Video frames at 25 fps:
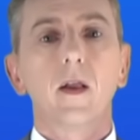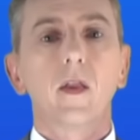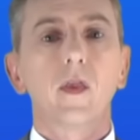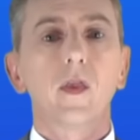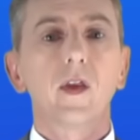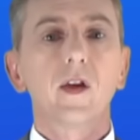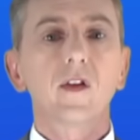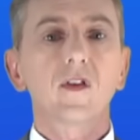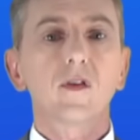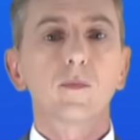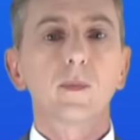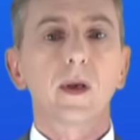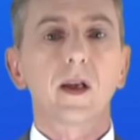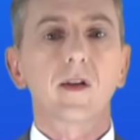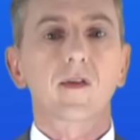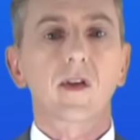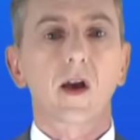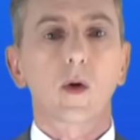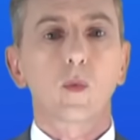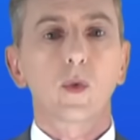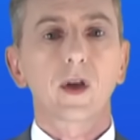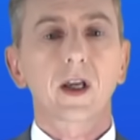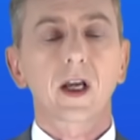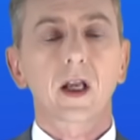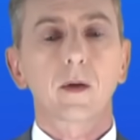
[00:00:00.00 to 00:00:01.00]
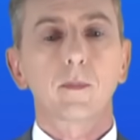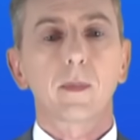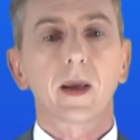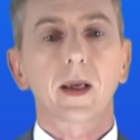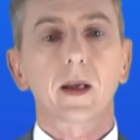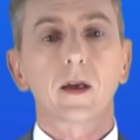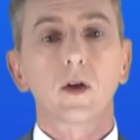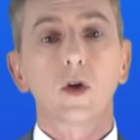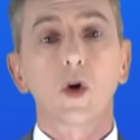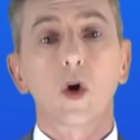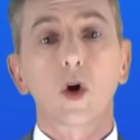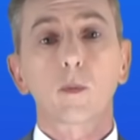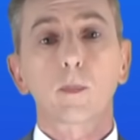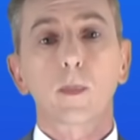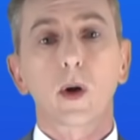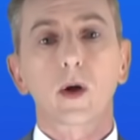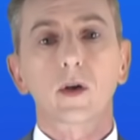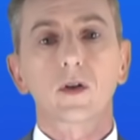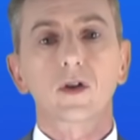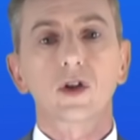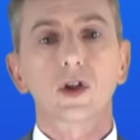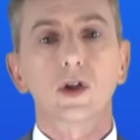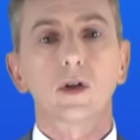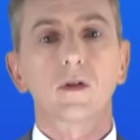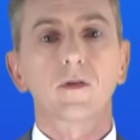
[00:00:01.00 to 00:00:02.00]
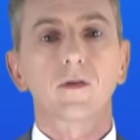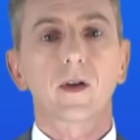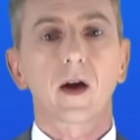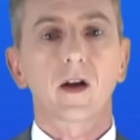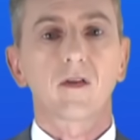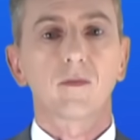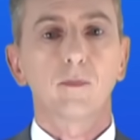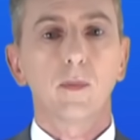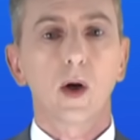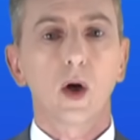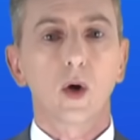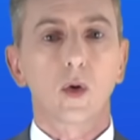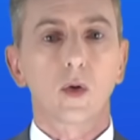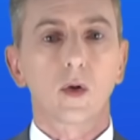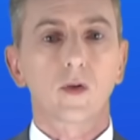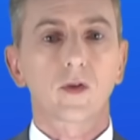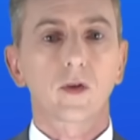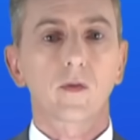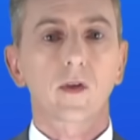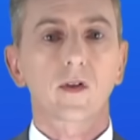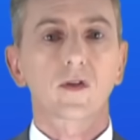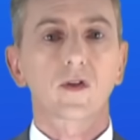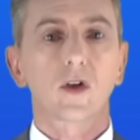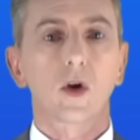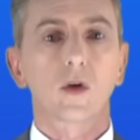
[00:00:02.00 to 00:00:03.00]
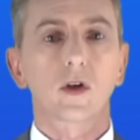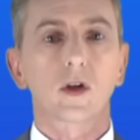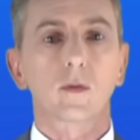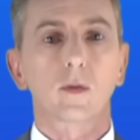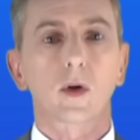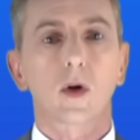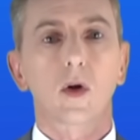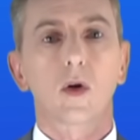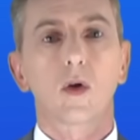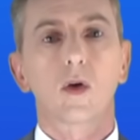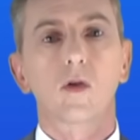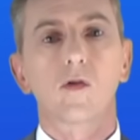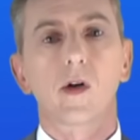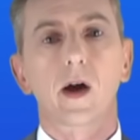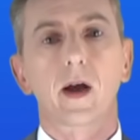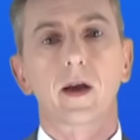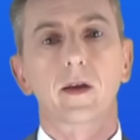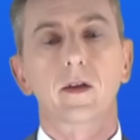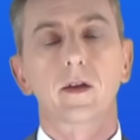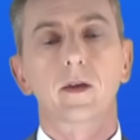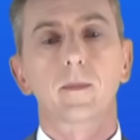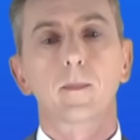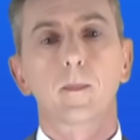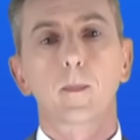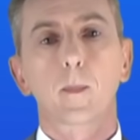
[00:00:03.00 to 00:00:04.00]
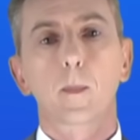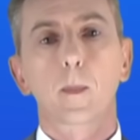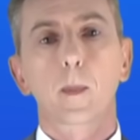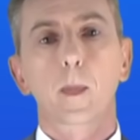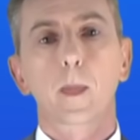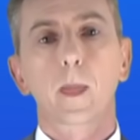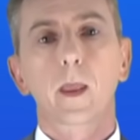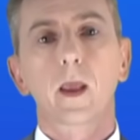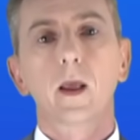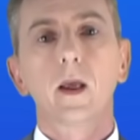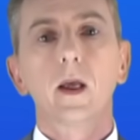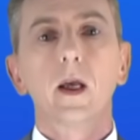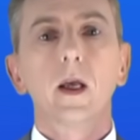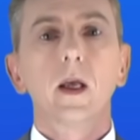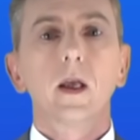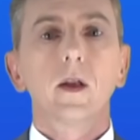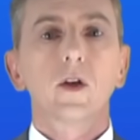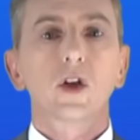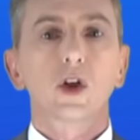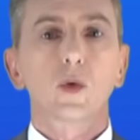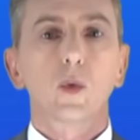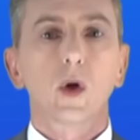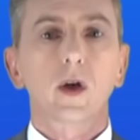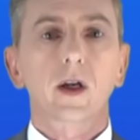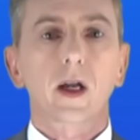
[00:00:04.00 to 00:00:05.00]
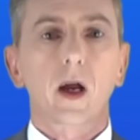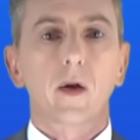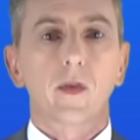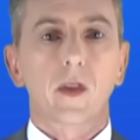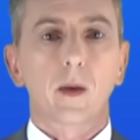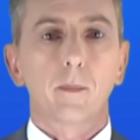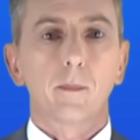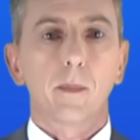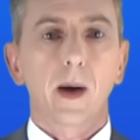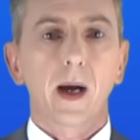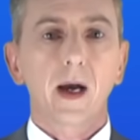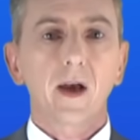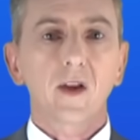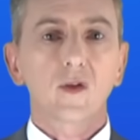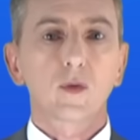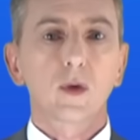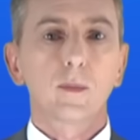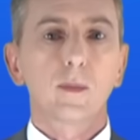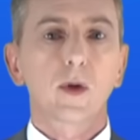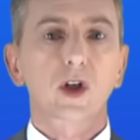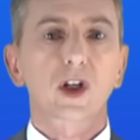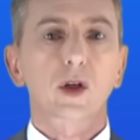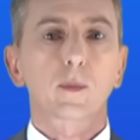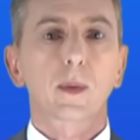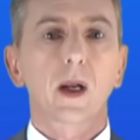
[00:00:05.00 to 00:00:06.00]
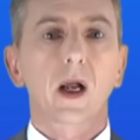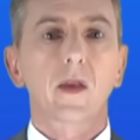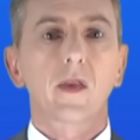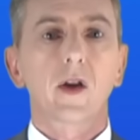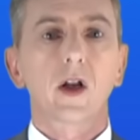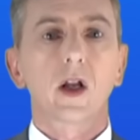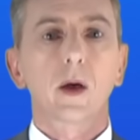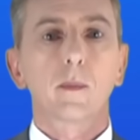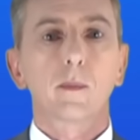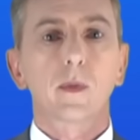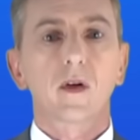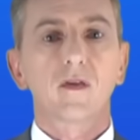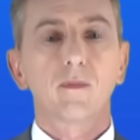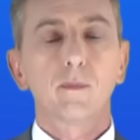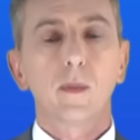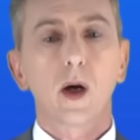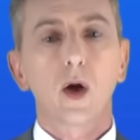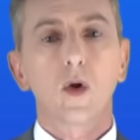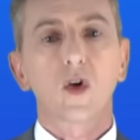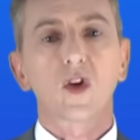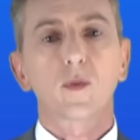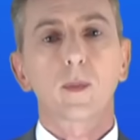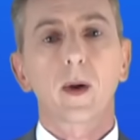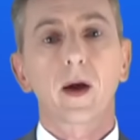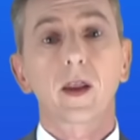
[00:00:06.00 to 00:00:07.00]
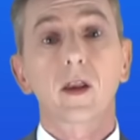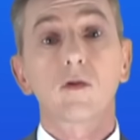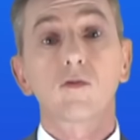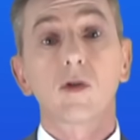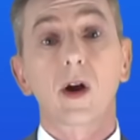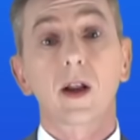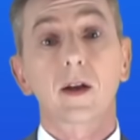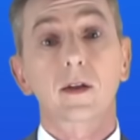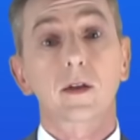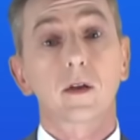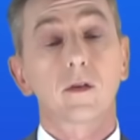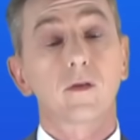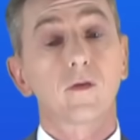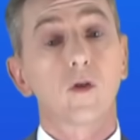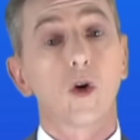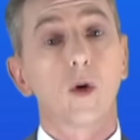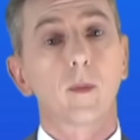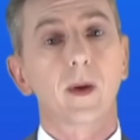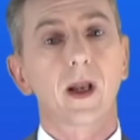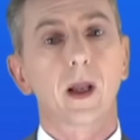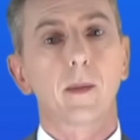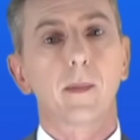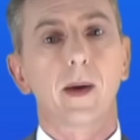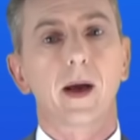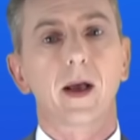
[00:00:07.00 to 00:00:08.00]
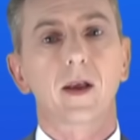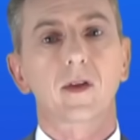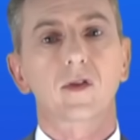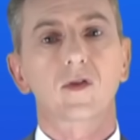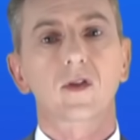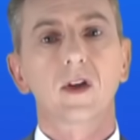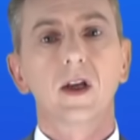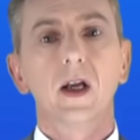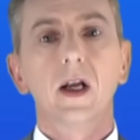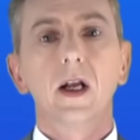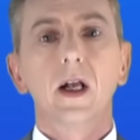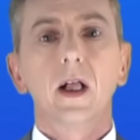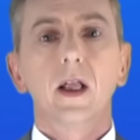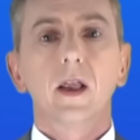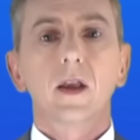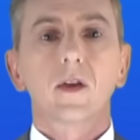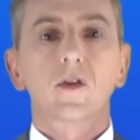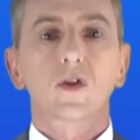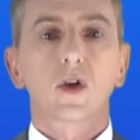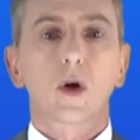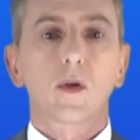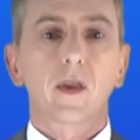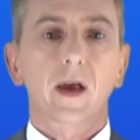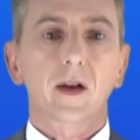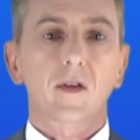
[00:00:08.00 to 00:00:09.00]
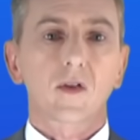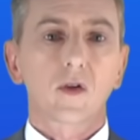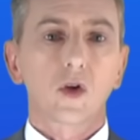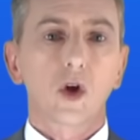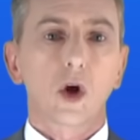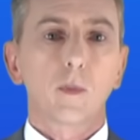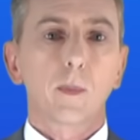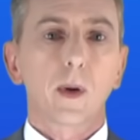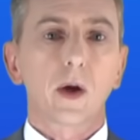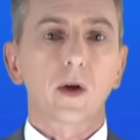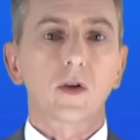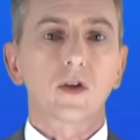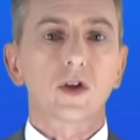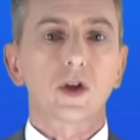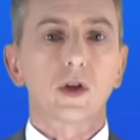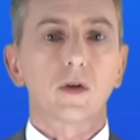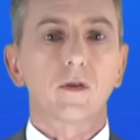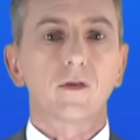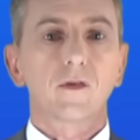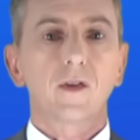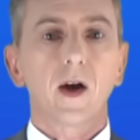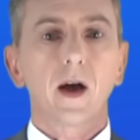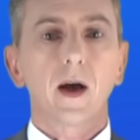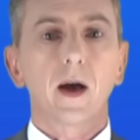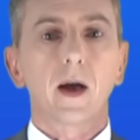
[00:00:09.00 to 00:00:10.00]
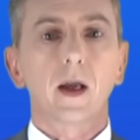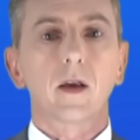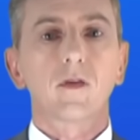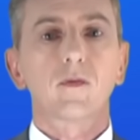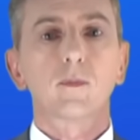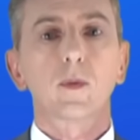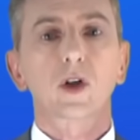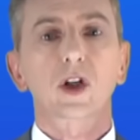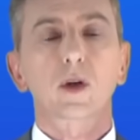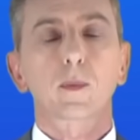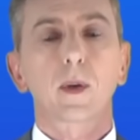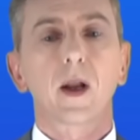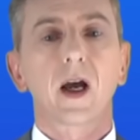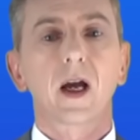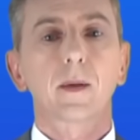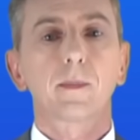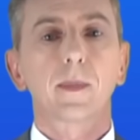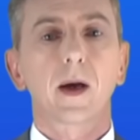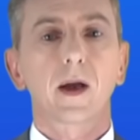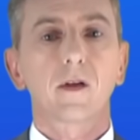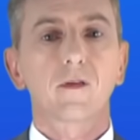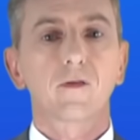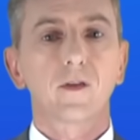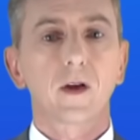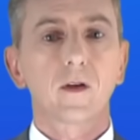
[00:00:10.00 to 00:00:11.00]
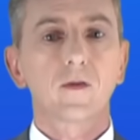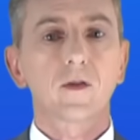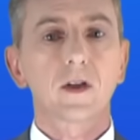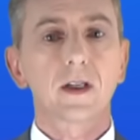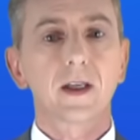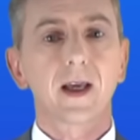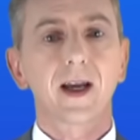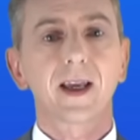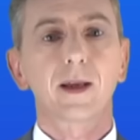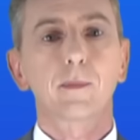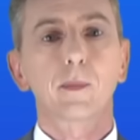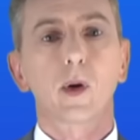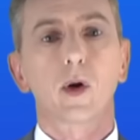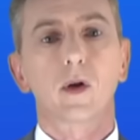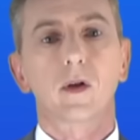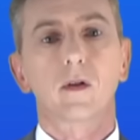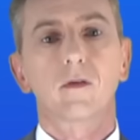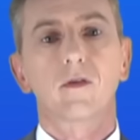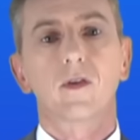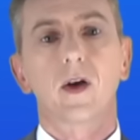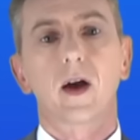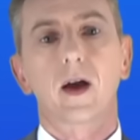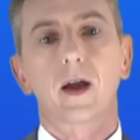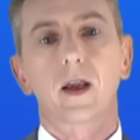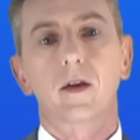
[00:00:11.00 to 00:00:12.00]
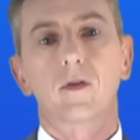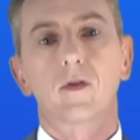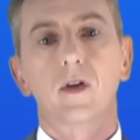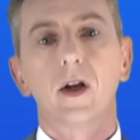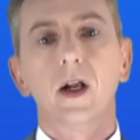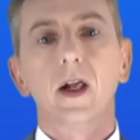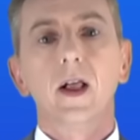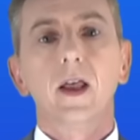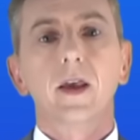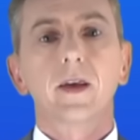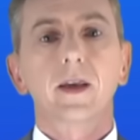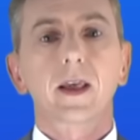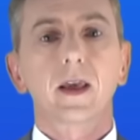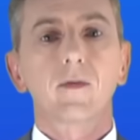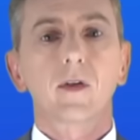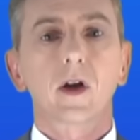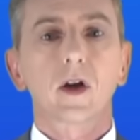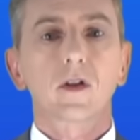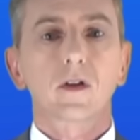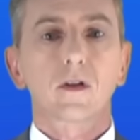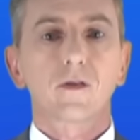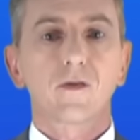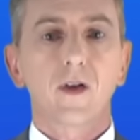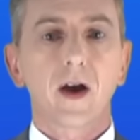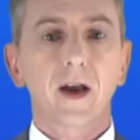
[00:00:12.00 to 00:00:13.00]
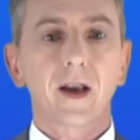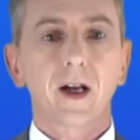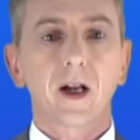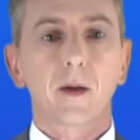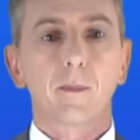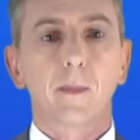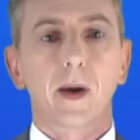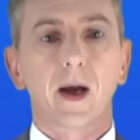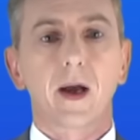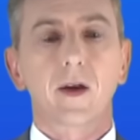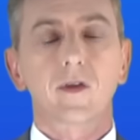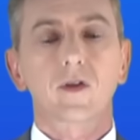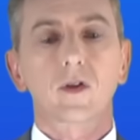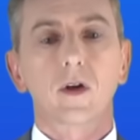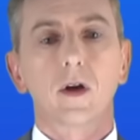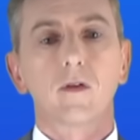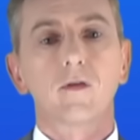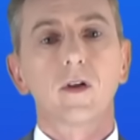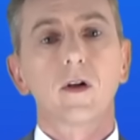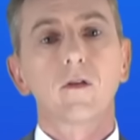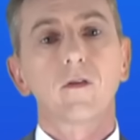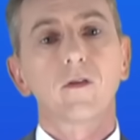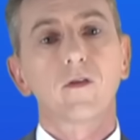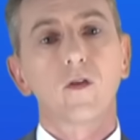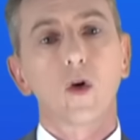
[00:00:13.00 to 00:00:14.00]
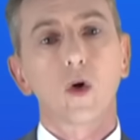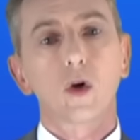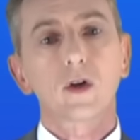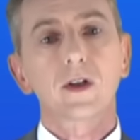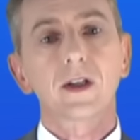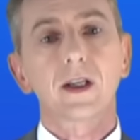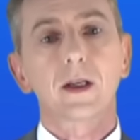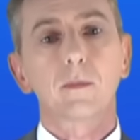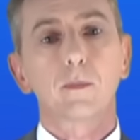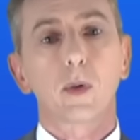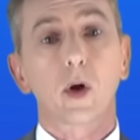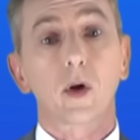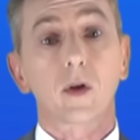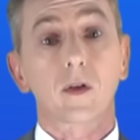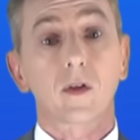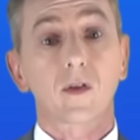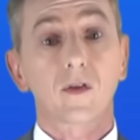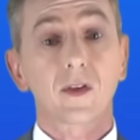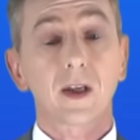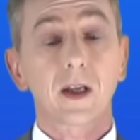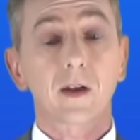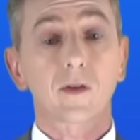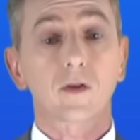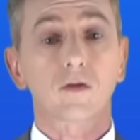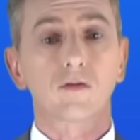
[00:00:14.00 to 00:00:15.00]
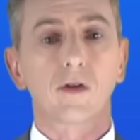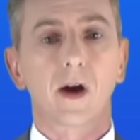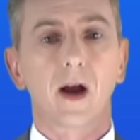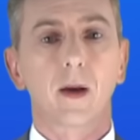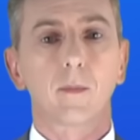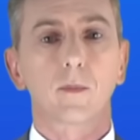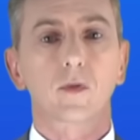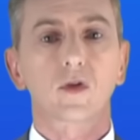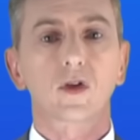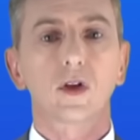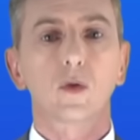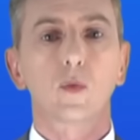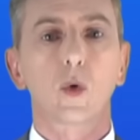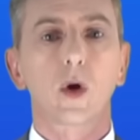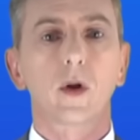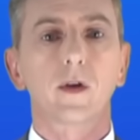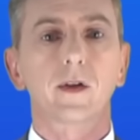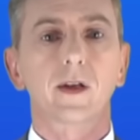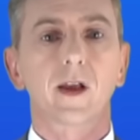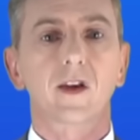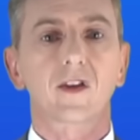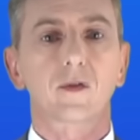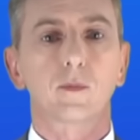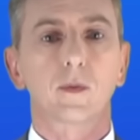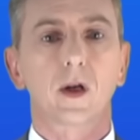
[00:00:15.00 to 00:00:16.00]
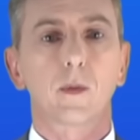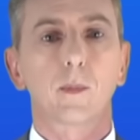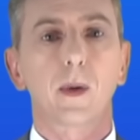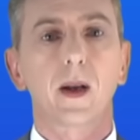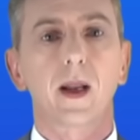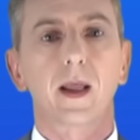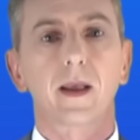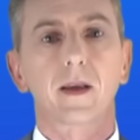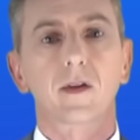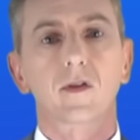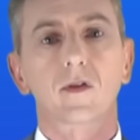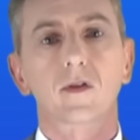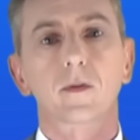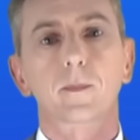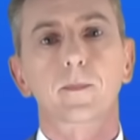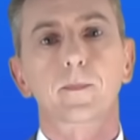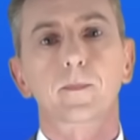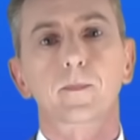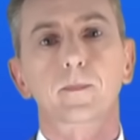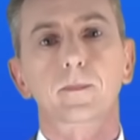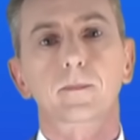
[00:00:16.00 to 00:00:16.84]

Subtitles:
This means that we can make 0.25 moles of the sodium chloride. To work out the mass, we multiply the number of moles by the relative formula mass. So that's 0.25 multiplied by 58.5. giving us a final mass of 14.6 grams to one decimal place.